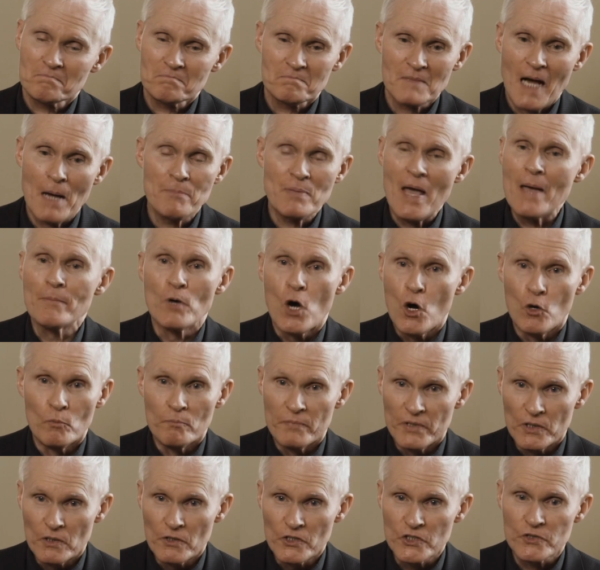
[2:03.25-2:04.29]
I pay my own
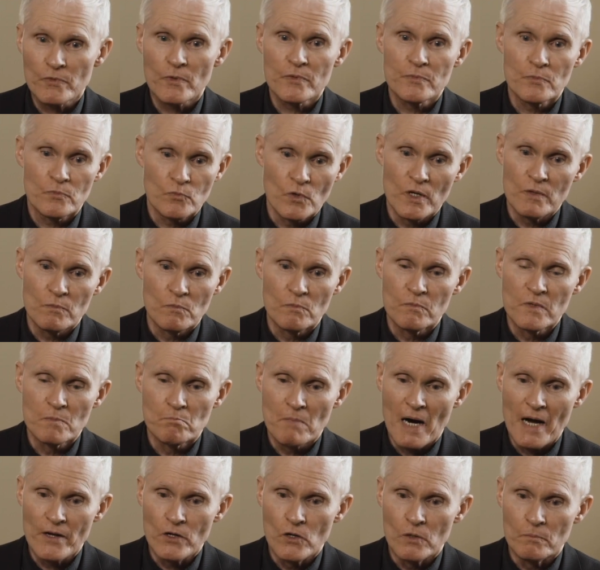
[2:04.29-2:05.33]
bills with
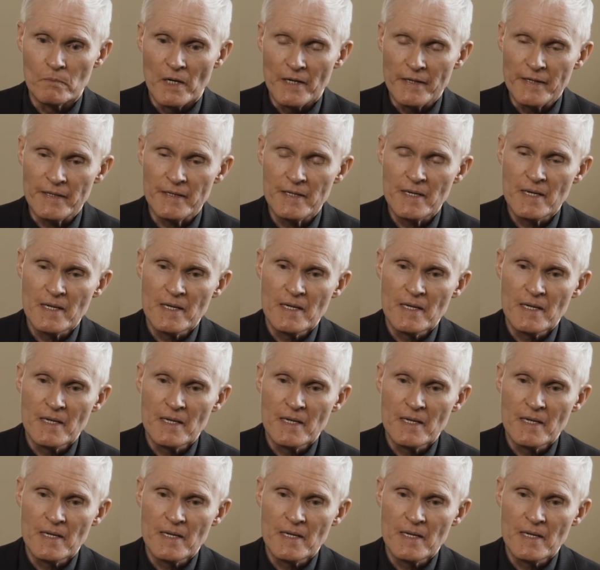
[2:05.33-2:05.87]
my own money.